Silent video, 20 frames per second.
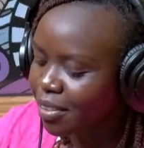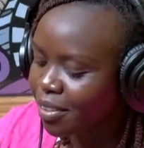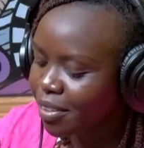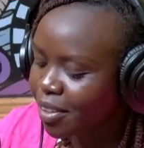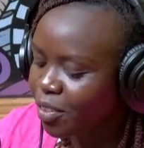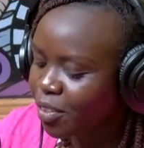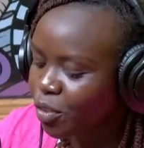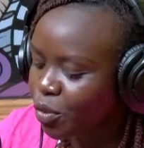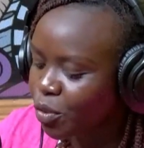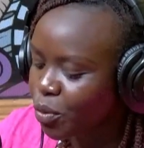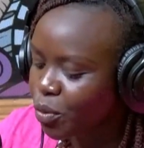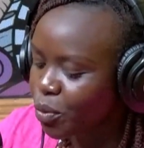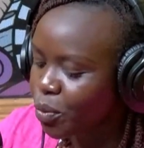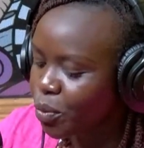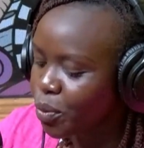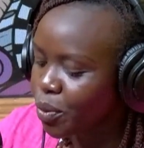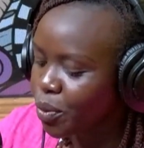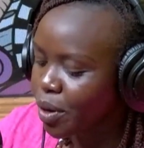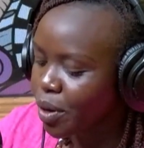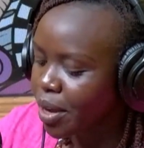Just
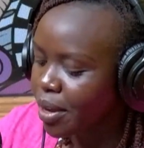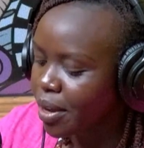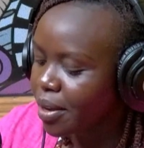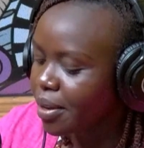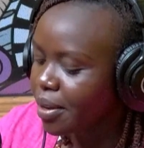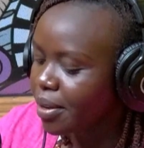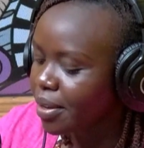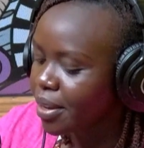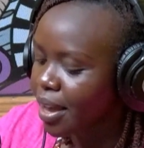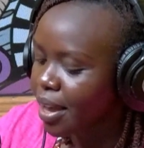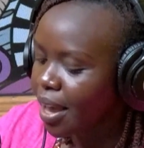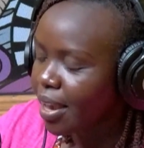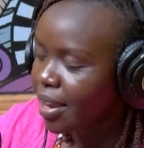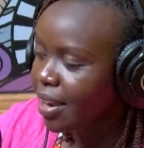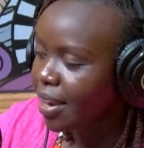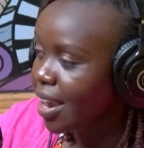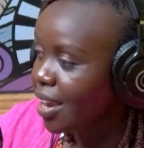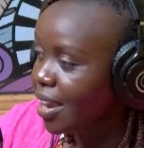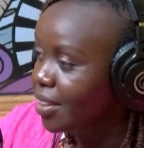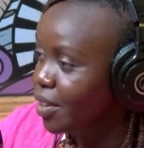to
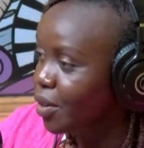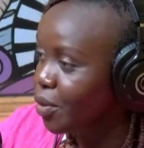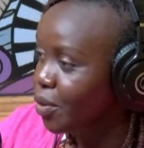highlight